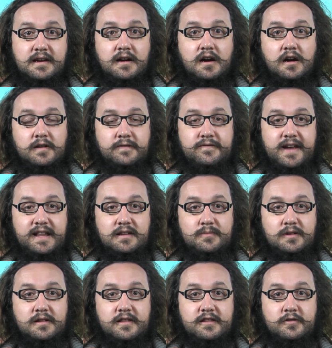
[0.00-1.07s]
are
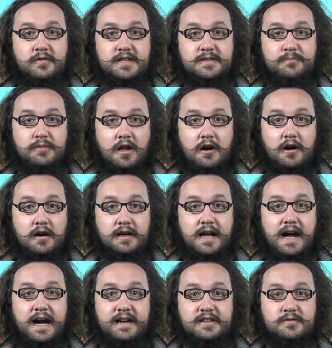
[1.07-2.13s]
available through its blog
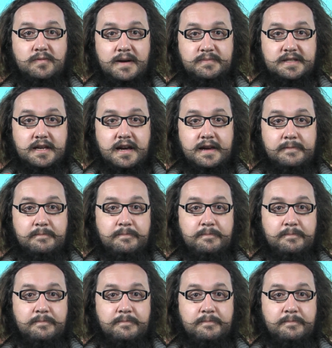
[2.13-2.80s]
on its website.